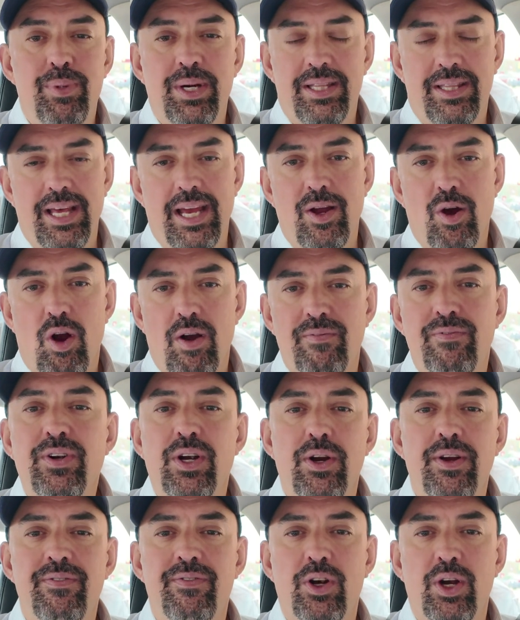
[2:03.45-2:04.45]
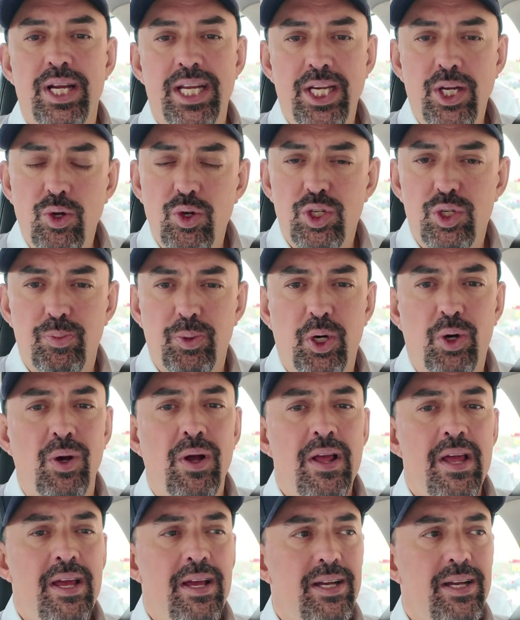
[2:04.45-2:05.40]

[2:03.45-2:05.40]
but they are very, very usable,